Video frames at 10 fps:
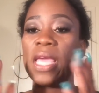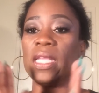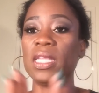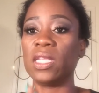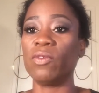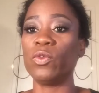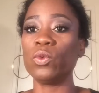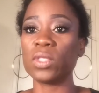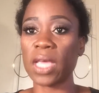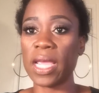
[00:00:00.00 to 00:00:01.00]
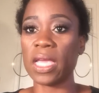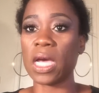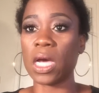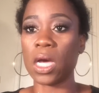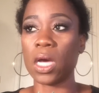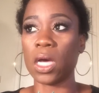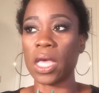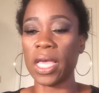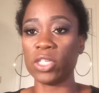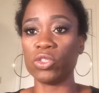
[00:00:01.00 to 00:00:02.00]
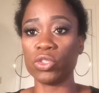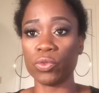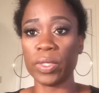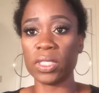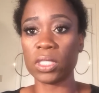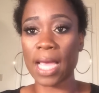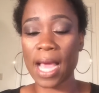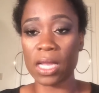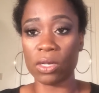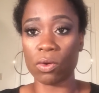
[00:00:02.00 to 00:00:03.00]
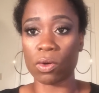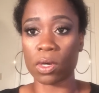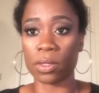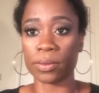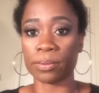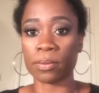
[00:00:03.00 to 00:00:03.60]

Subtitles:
And then if you take an extra strength Tylenol,